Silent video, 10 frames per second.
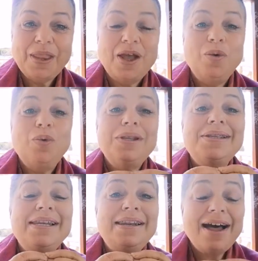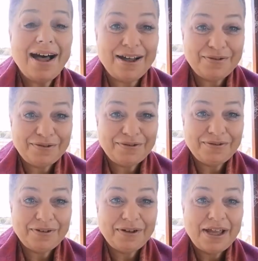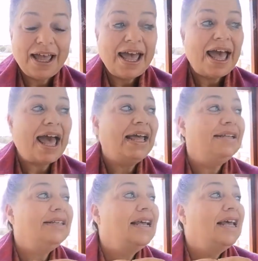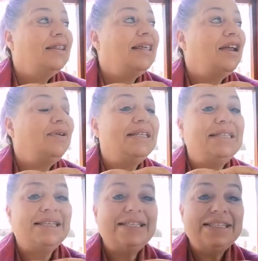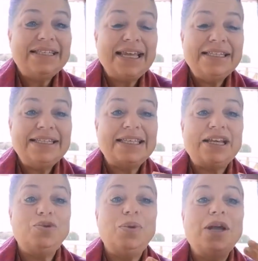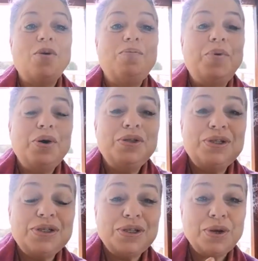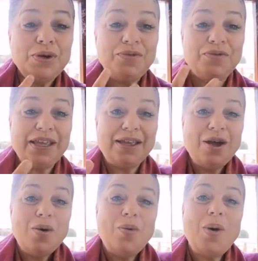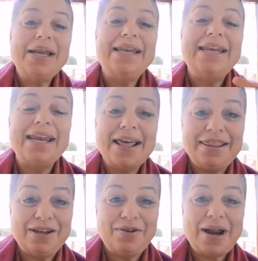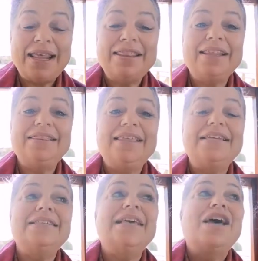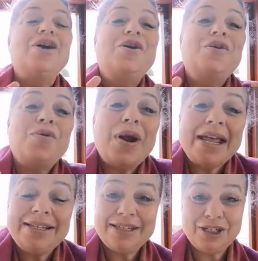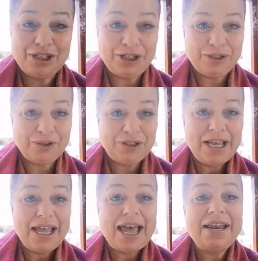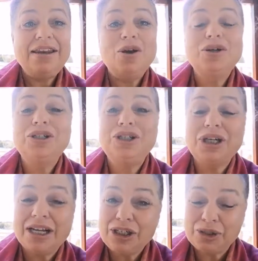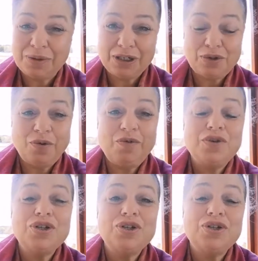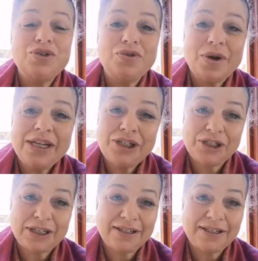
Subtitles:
with love, and there is the sense that we are both serving one another and that there's gratitude and not judgment or frustration,